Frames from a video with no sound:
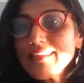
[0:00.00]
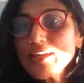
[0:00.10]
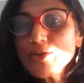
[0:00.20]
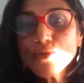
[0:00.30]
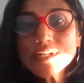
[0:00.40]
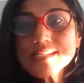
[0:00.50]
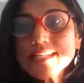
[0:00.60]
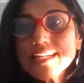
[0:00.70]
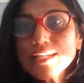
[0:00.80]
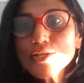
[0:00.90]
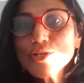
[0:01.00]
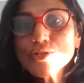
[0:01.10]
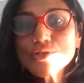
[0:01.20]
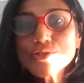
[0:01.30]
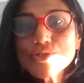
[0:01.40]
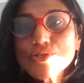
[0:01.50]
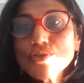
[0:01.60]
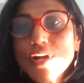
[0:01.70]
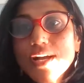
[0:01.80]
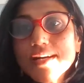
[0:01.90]
thank you for listening
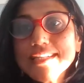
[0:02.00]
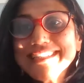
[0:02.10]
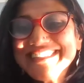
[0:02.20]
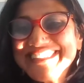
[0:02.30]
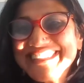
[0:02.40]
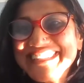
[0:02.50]
to our